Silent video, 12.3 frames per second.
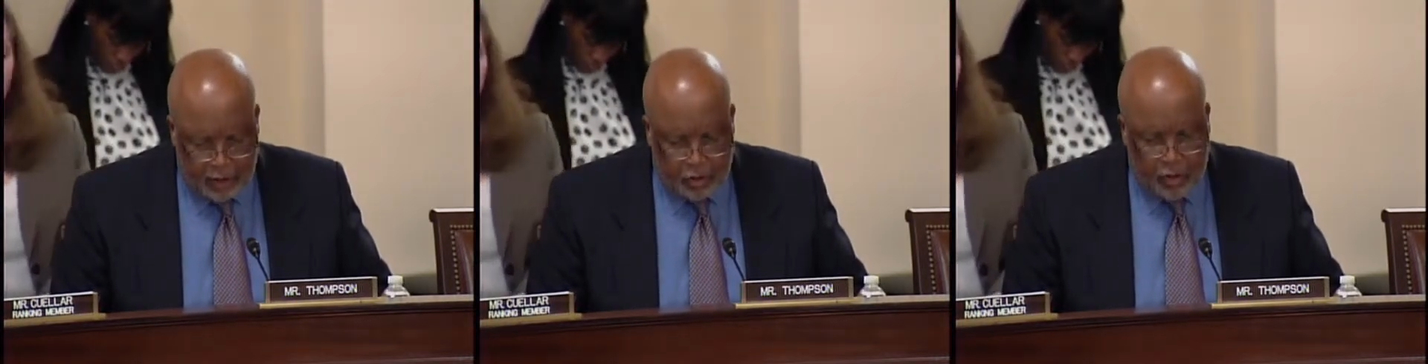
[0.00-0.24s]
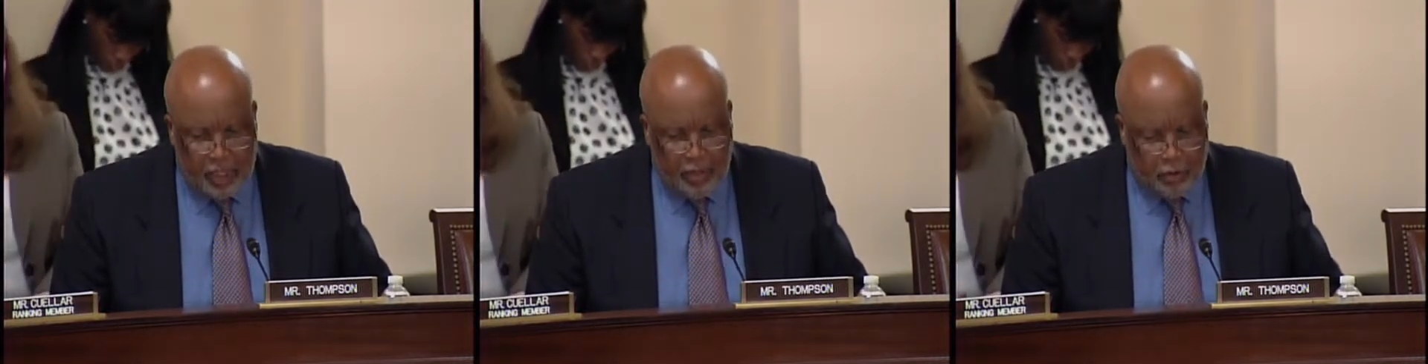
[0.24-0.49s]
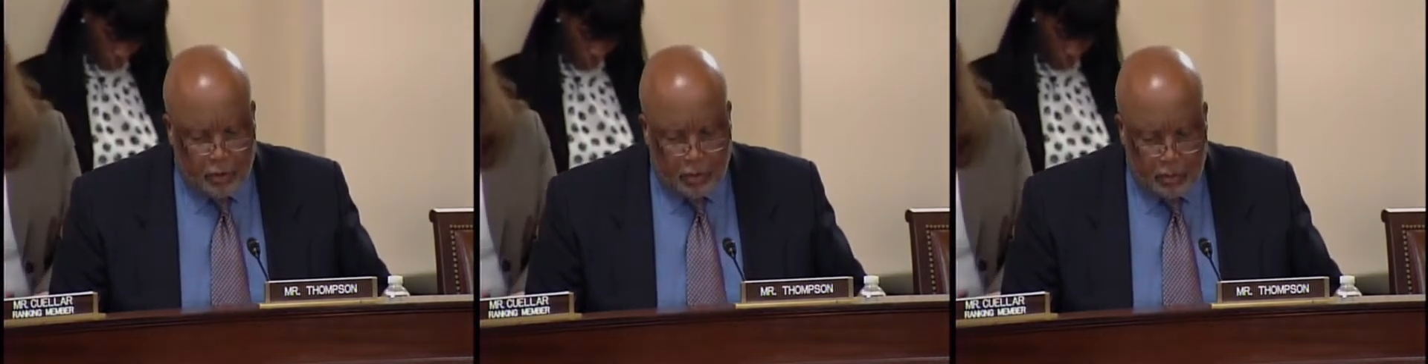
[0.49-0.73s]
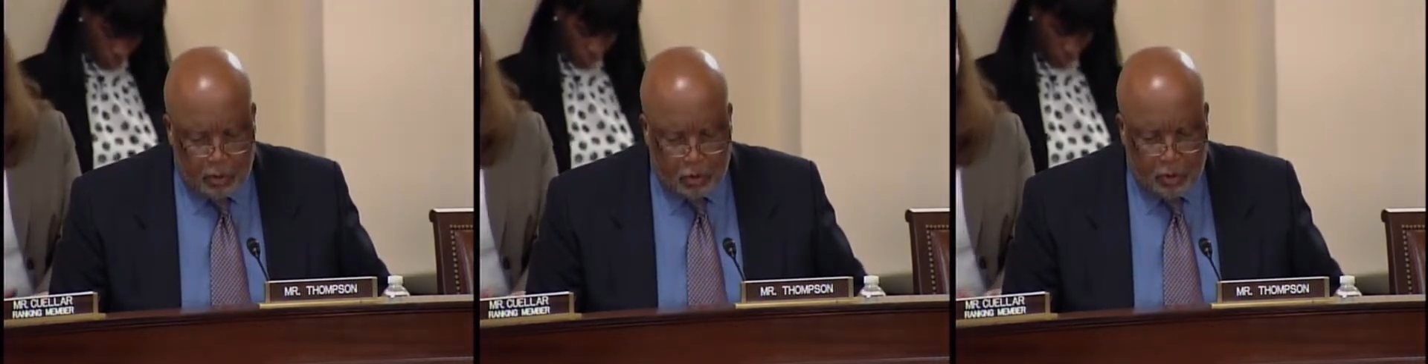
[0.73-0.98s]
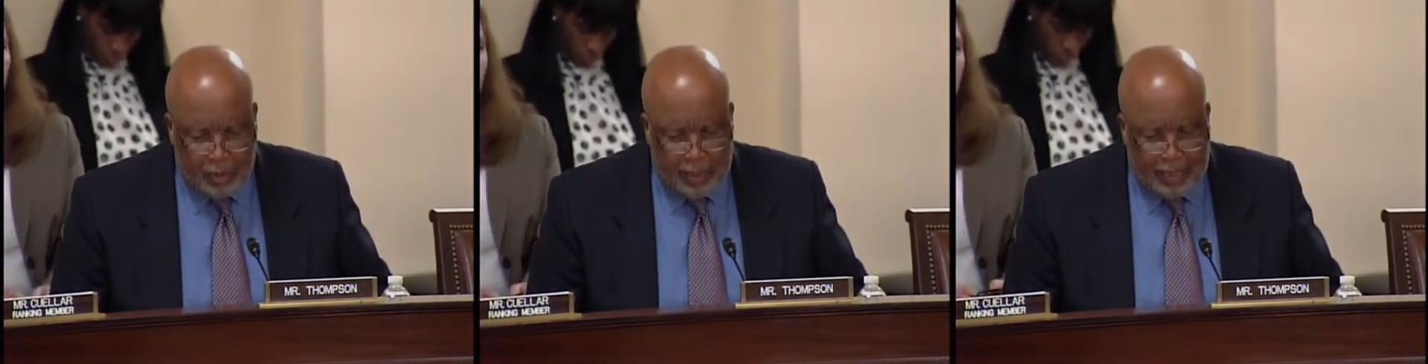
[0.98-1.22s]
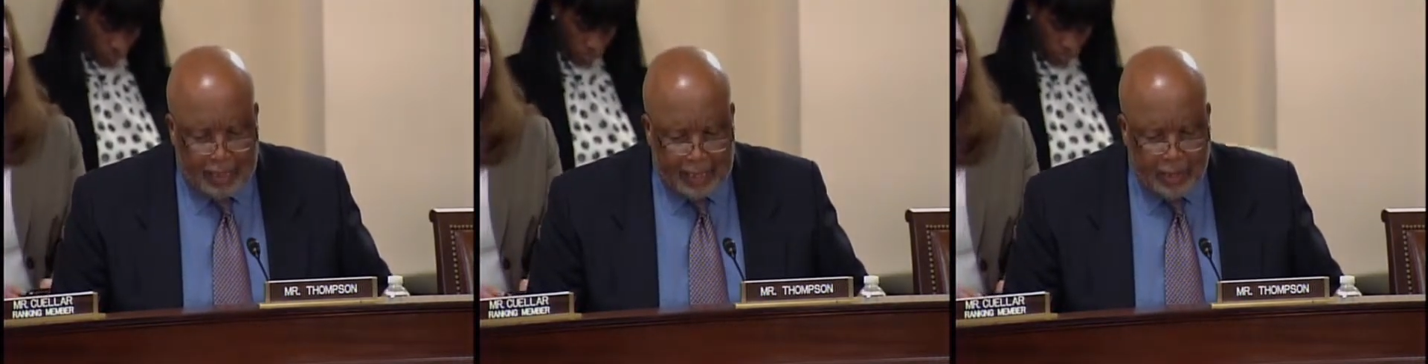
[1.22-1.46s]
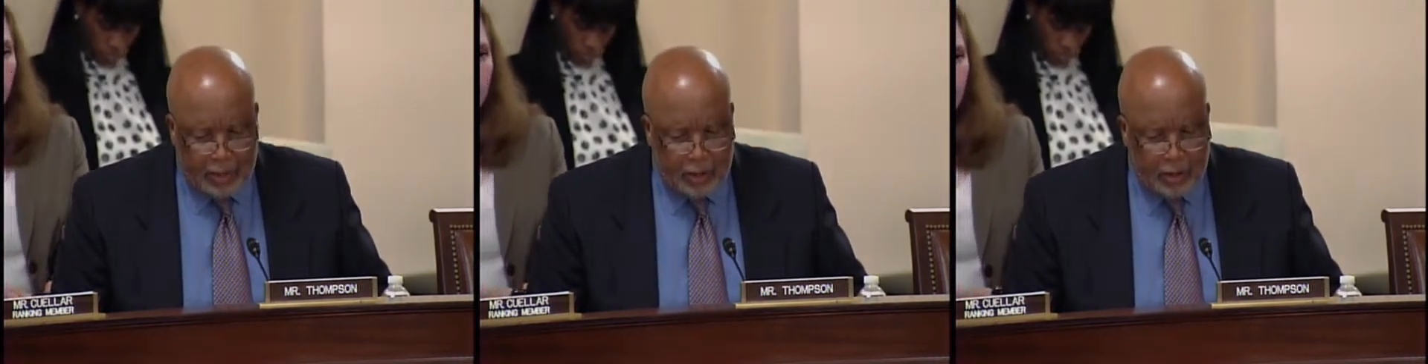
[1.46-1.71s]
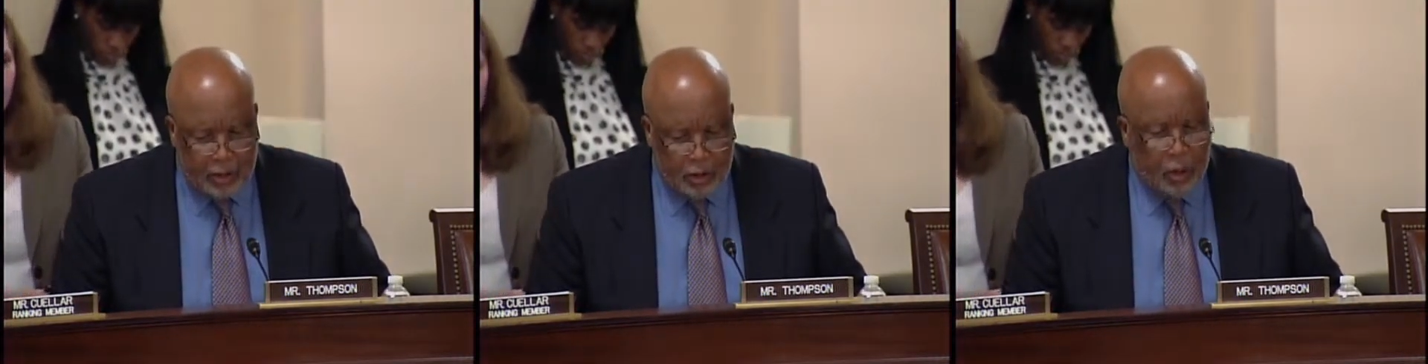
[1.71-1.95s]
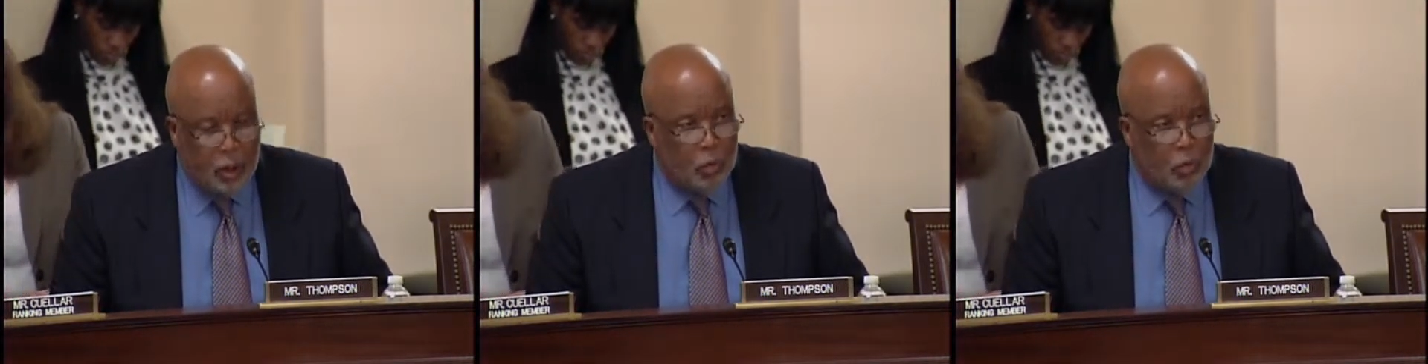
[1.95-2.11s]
transfer between the agencies